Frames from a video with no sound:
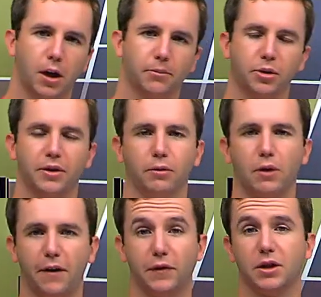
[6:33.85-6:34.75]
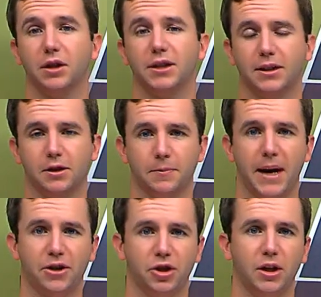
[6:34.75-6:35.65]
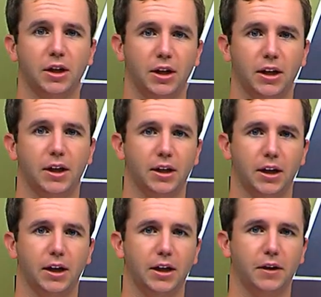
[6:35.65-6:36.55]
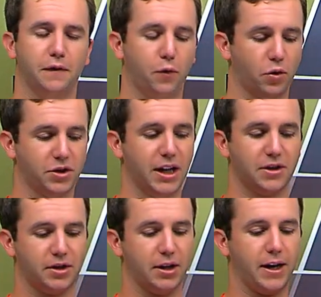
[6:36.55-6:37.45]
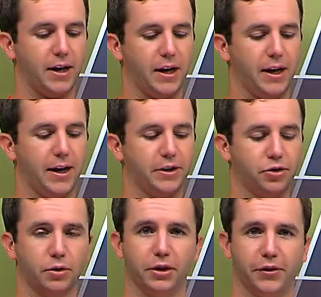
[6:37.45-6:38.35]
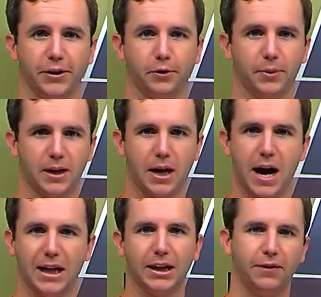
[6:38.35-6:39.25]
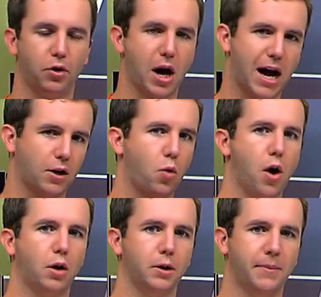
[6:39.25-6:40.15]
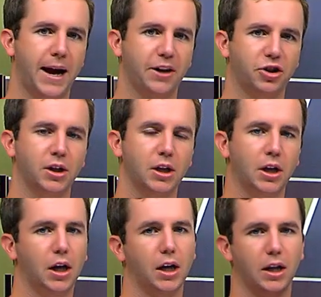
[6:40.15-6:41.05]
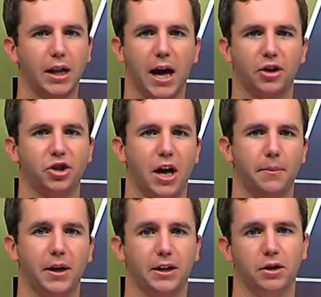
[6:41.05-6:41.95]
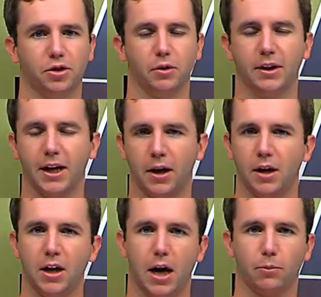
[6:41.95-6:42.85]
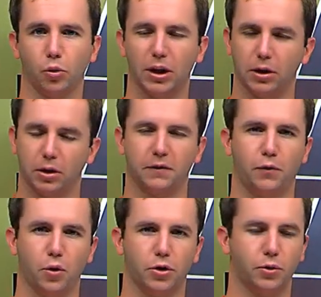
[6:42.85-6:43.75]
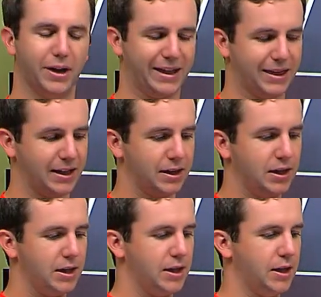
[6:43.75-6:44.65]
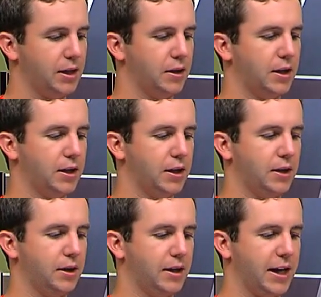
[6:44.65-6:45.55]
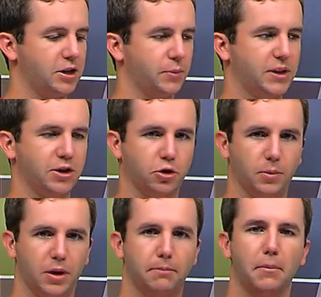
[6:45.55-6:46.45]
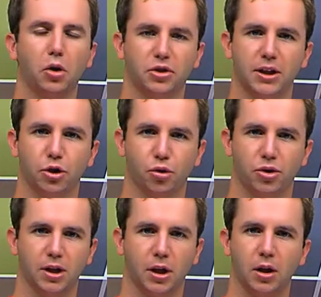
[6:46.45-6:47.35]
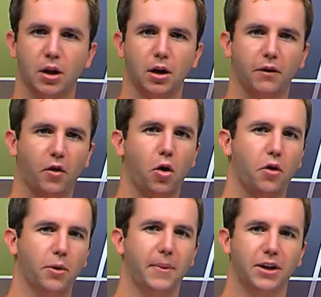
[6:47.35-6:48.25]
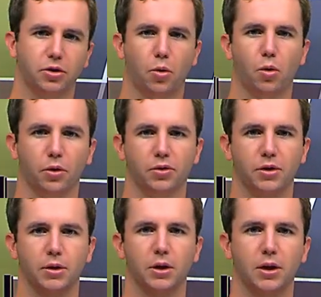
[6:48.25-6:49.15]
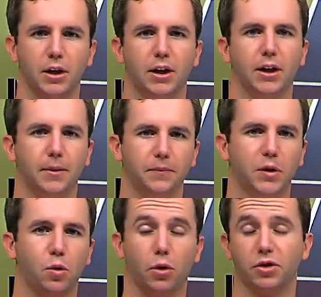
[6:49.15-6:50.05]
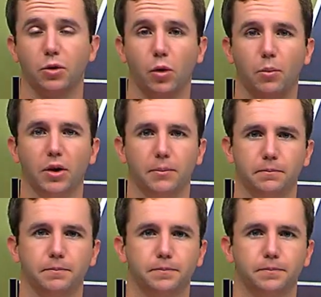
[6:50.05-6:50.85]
So I think Rafa's going to take this match in 4 sets. I certainly think it could be a high-level, high-quality match, a lot of shot making. So again, I'm really looking forward to it. I think it has the potential to be the most interesting of all the men's quarters at Wimbledon.